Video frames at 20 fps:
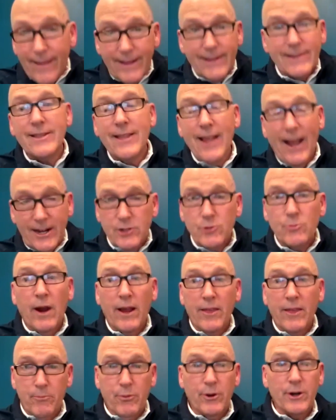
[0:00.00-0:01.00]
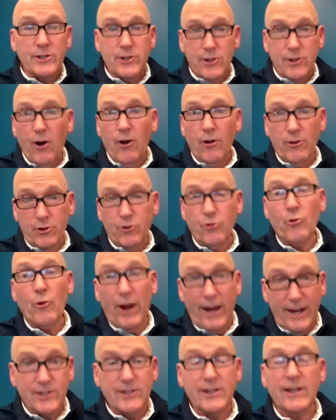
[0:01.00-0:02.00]
That's why the book's called
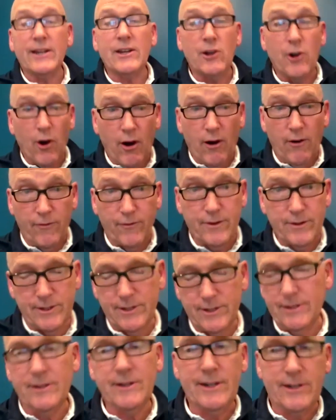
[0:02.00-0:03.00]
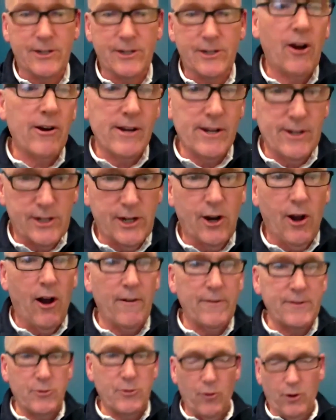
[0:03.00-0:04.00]
Grace in Golf, because it started as a
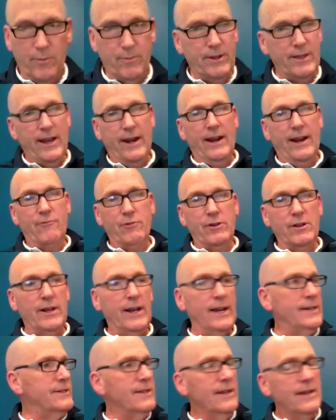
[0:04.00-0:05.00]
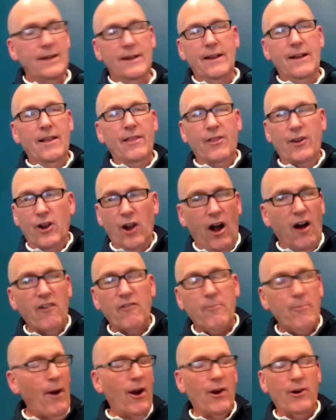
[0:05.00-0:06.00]
golf story, but then I realized the
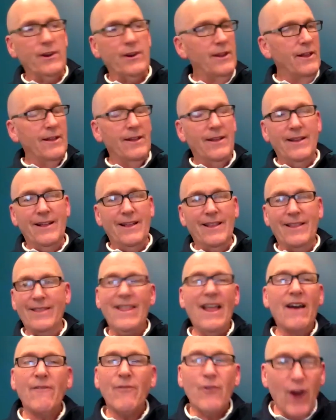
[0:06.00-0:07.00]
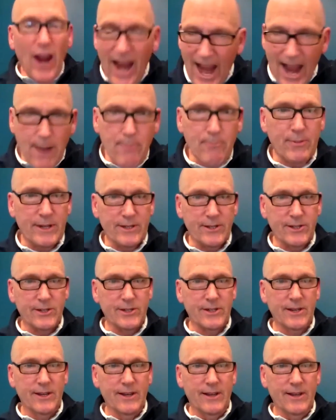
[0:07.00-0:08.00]
golf part never
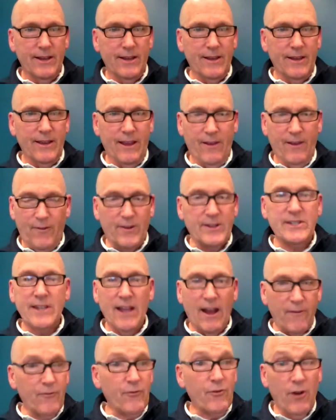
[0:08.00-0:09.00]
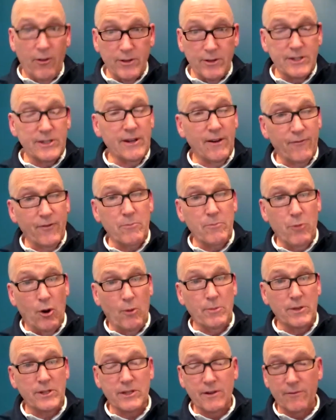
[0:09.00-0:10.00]
happens if it's not for all these different
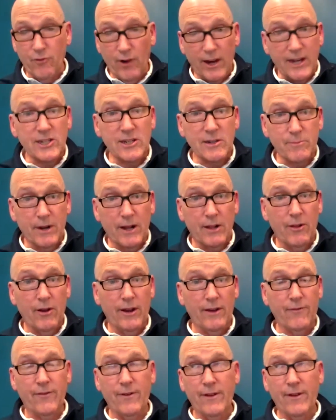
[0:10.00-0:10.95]
moments of grace in my life.